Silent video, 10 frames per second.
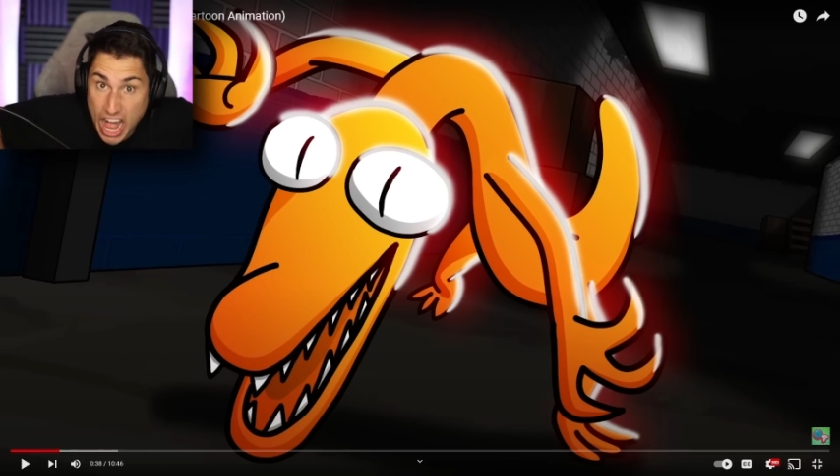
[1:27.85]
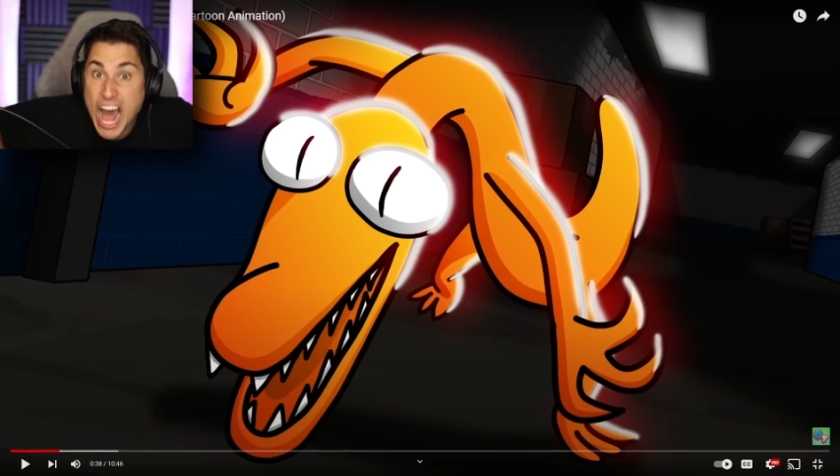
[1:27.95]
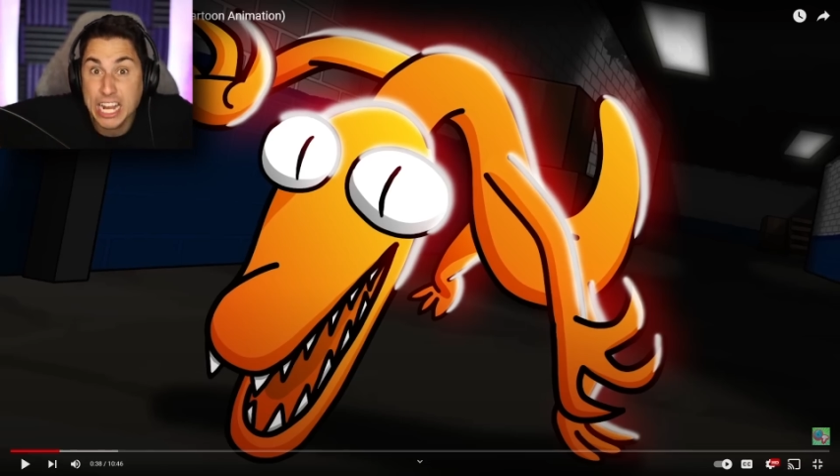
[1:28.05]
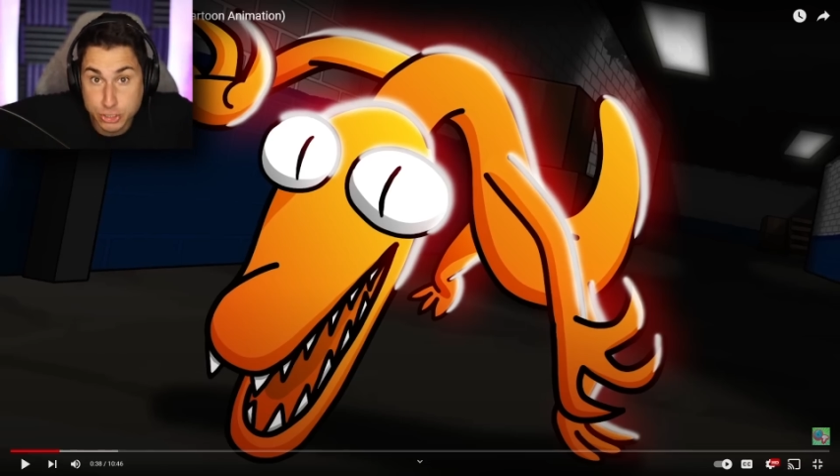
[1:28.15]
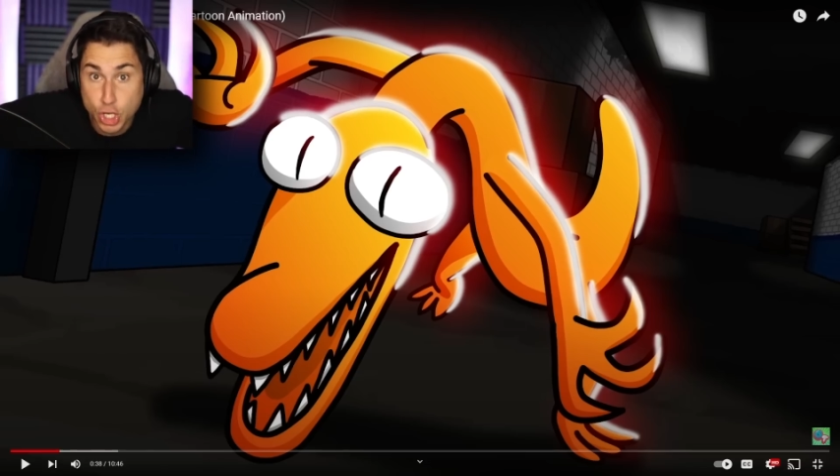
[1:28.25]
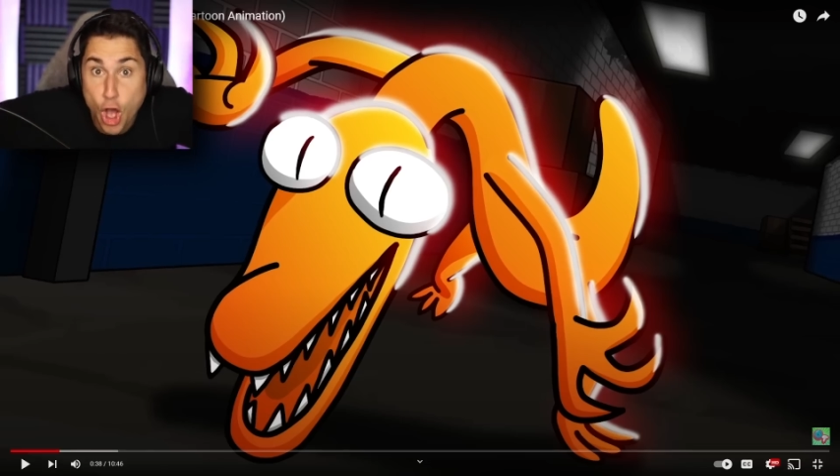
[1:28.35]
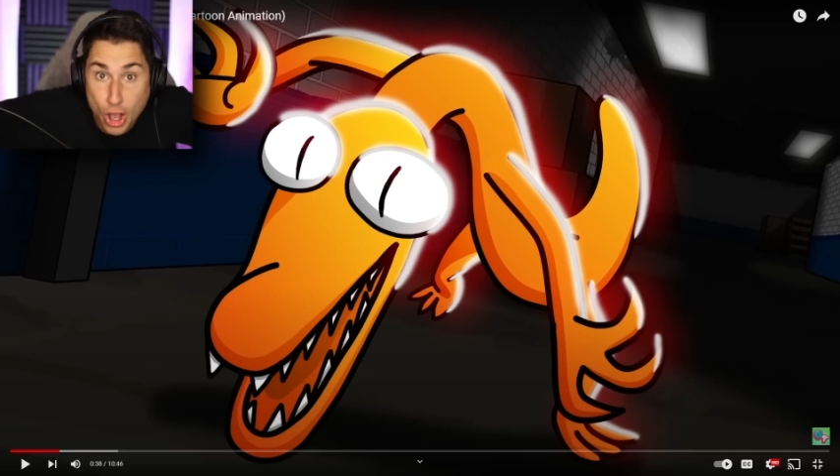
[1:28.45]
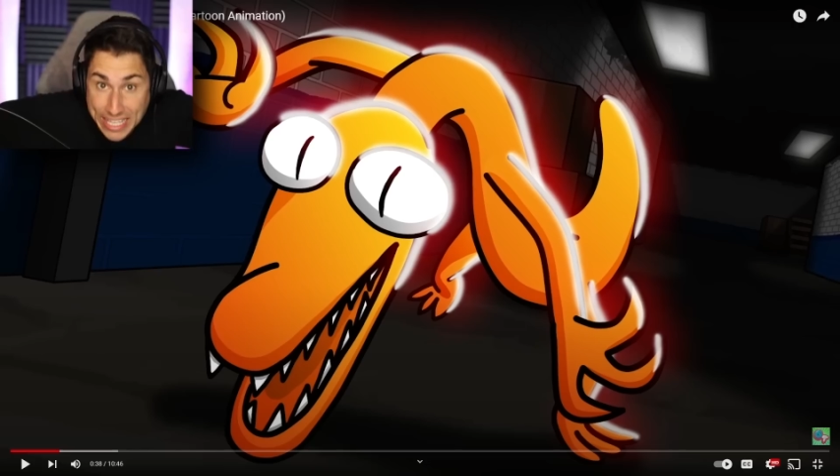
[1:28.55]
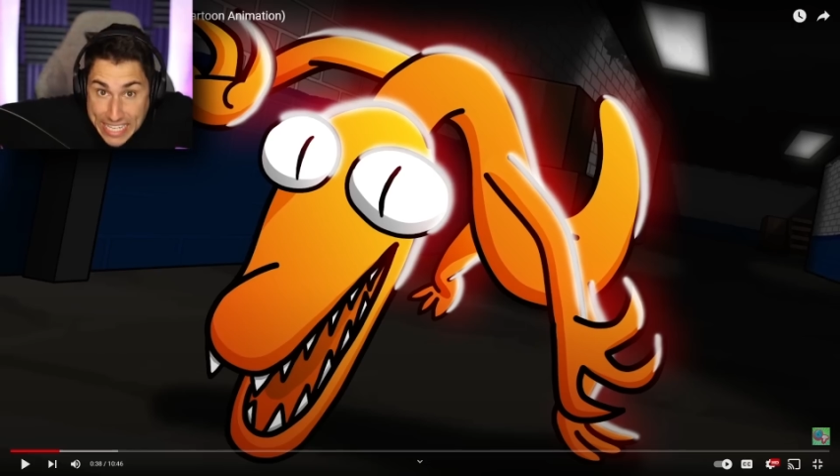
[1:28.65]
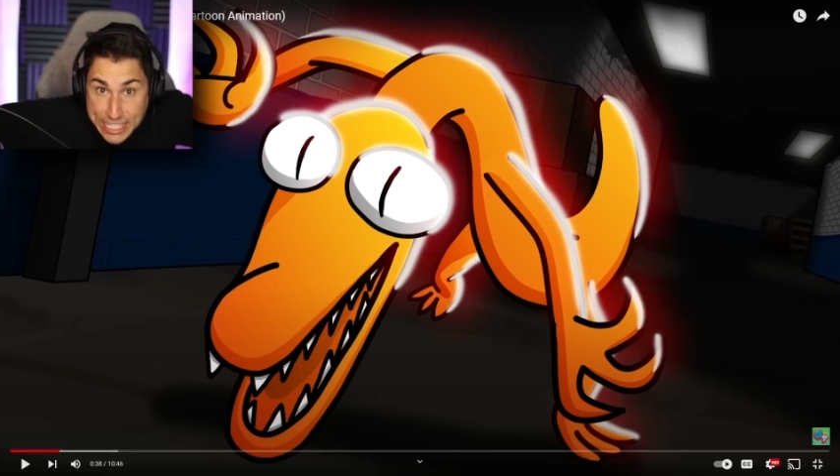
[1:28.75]
hot
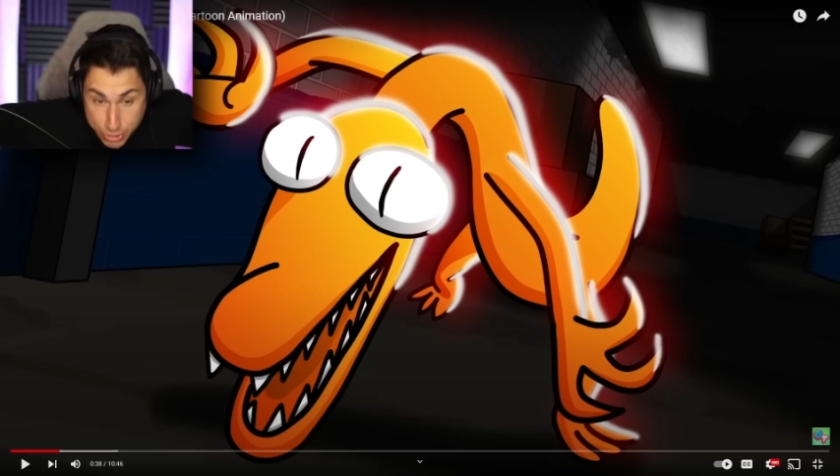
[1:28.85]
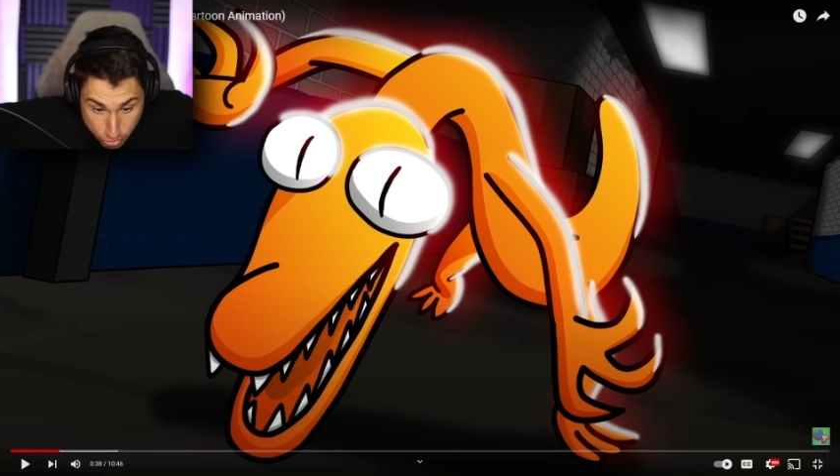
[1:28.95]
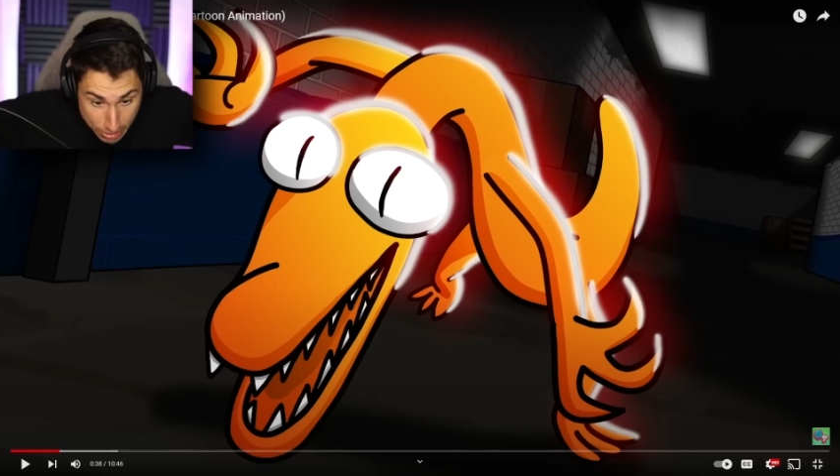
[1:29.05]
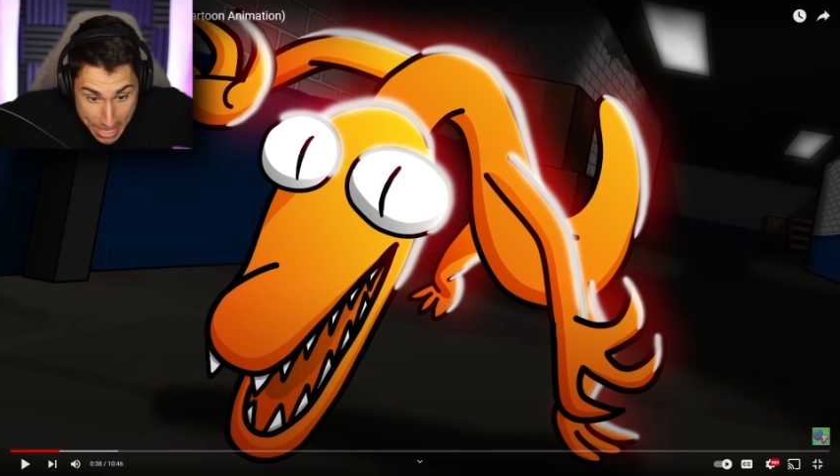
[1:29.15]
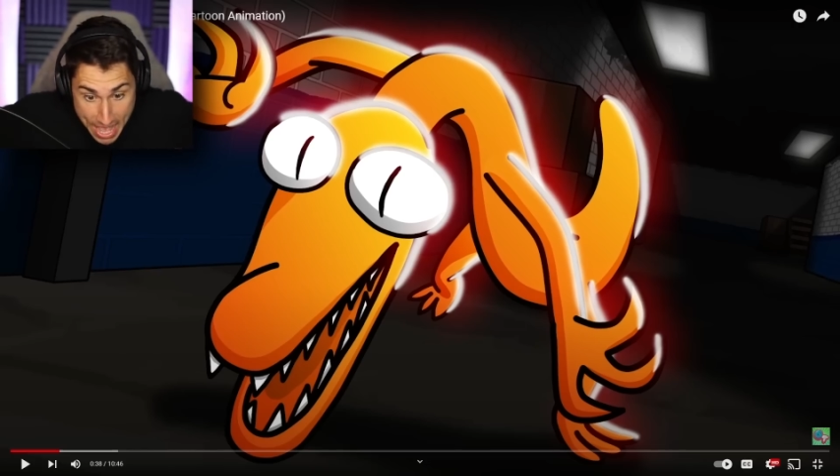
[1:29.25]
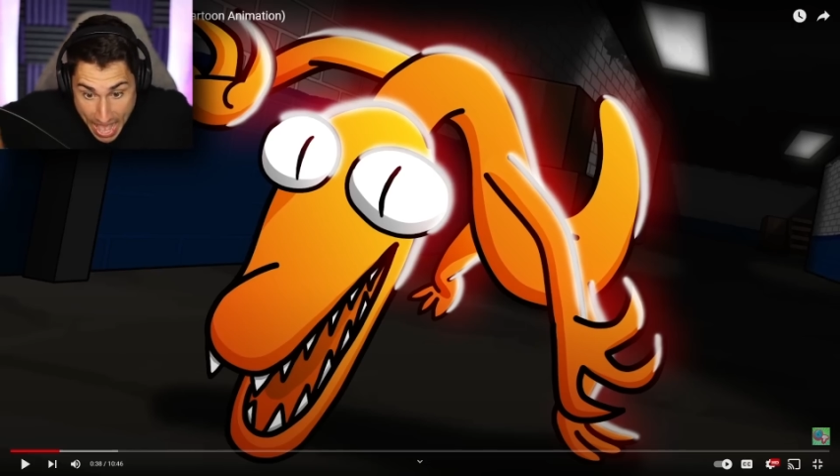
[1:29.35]
dog eater,